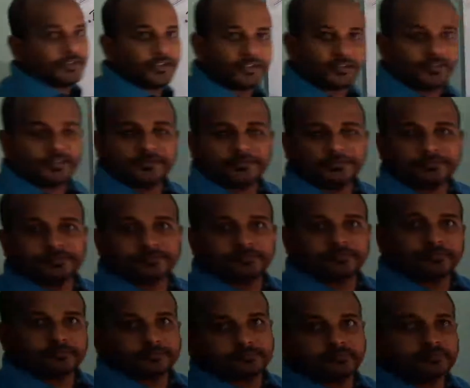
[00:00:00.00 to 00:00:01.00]
it?
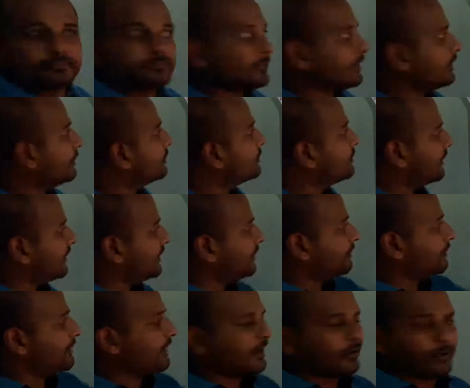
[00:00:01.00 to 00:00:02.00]
C,
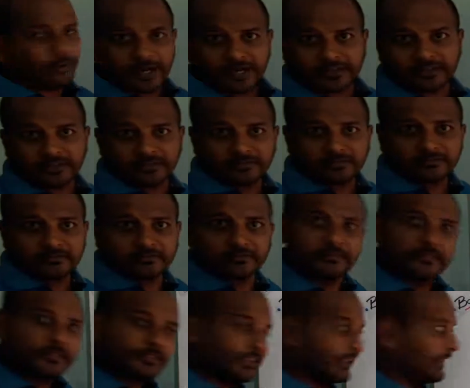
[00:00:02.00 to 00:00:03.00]
we have what?
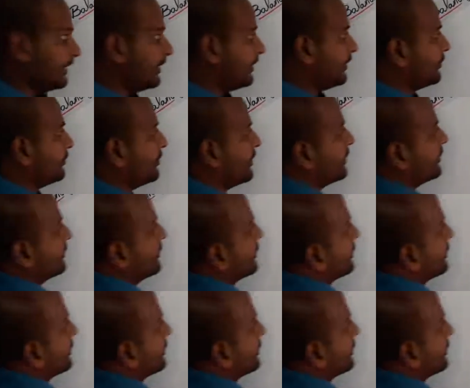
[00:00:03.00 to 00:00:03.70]
C is 1,